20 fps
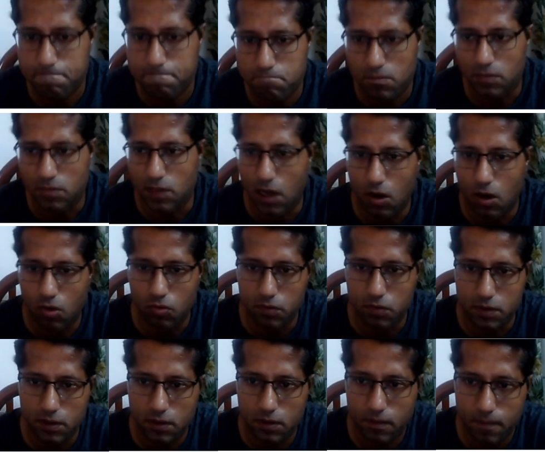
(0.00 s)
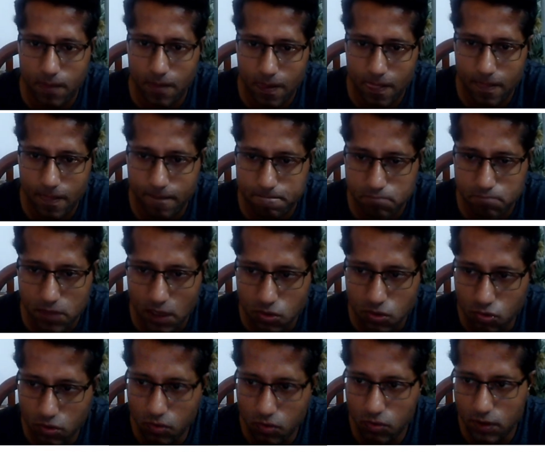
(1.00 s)
now
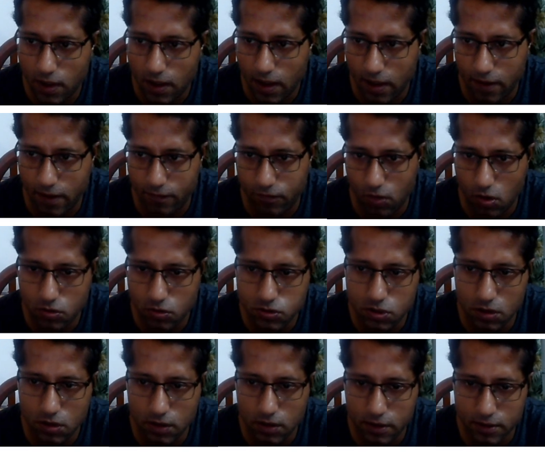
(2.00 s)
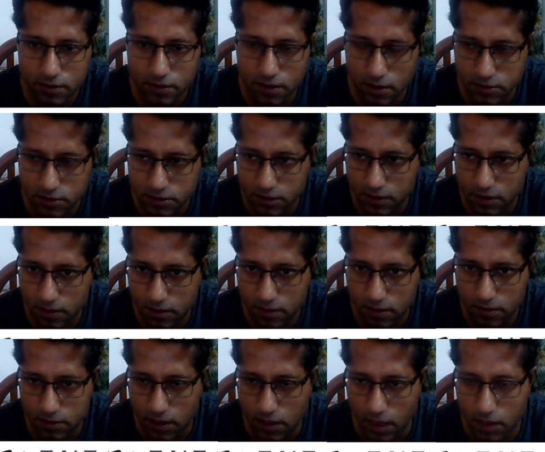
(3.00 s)
you could have also
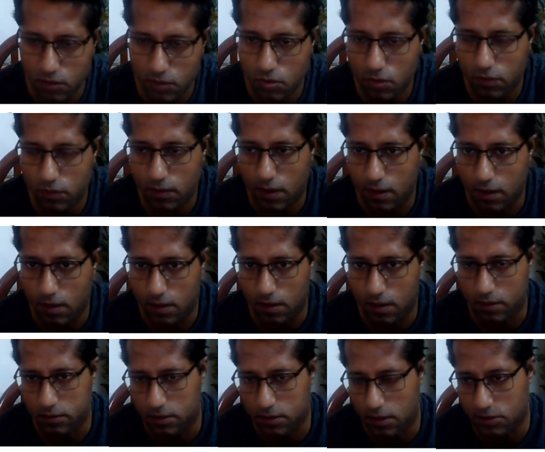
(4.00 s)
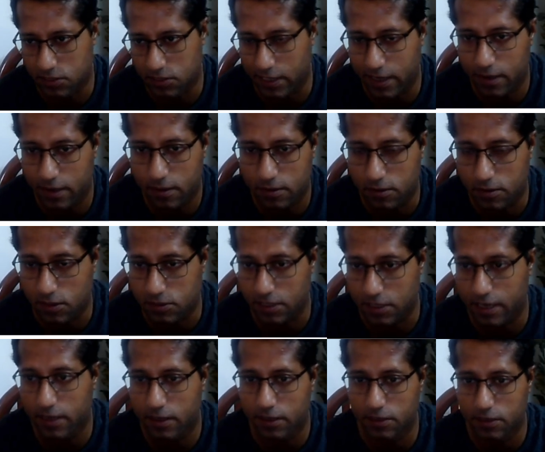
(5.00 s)
considered the unknown, the
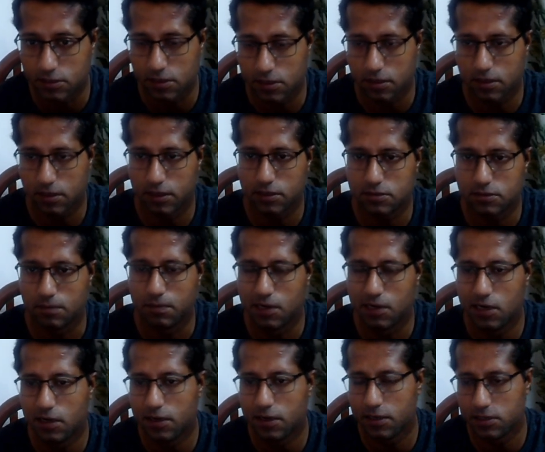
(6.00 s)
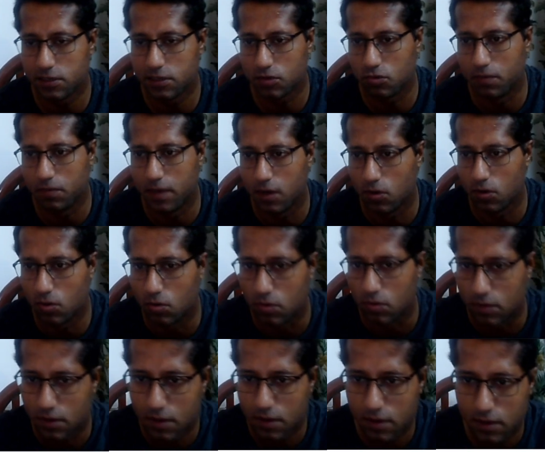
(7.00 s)
second integer, that is the middle integer, to be
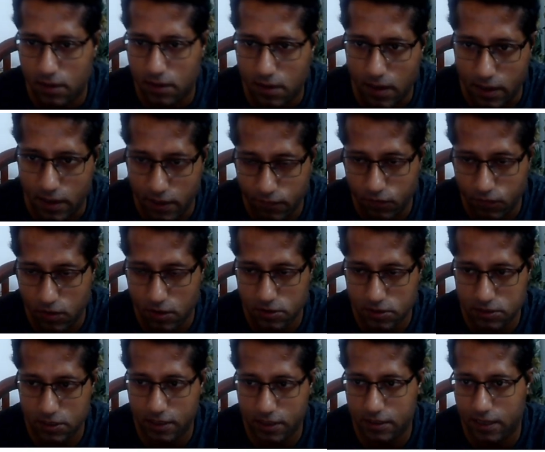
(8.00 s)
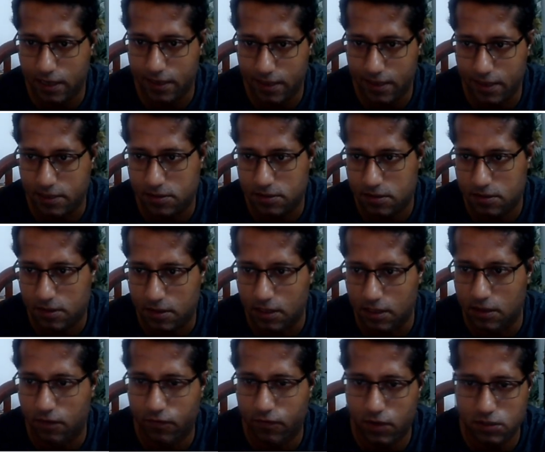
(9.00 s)
unknown. And if you consider that x, then
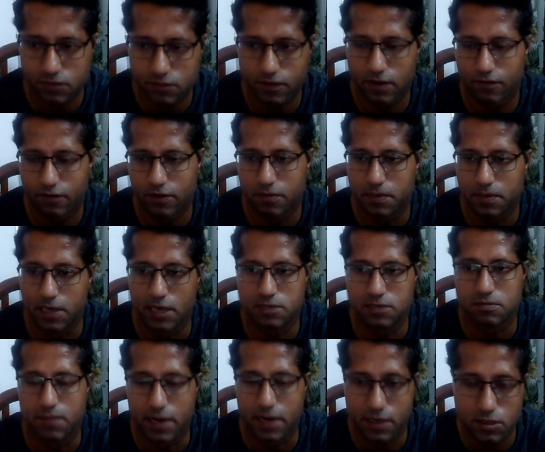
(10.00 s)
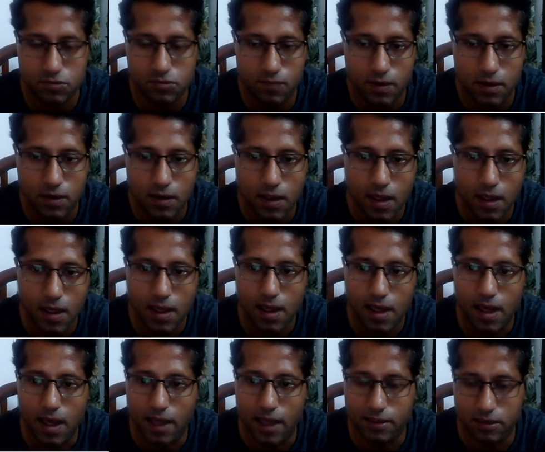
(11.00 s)
the first one will be x minus 1
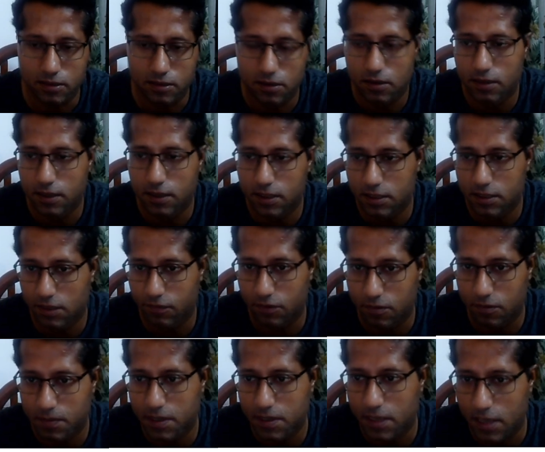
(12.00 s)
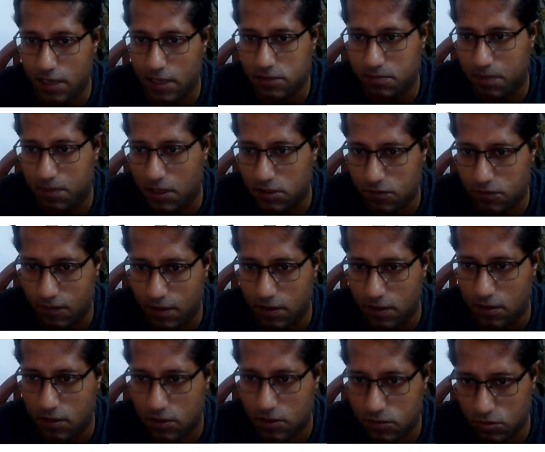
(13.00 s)
and the third integer will be x plus
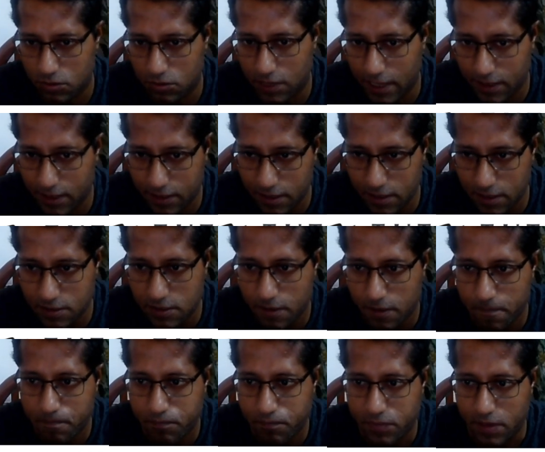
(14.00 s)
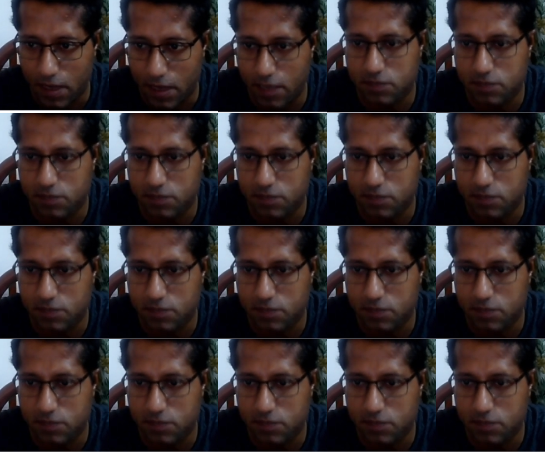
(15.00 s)
1. So in that case, x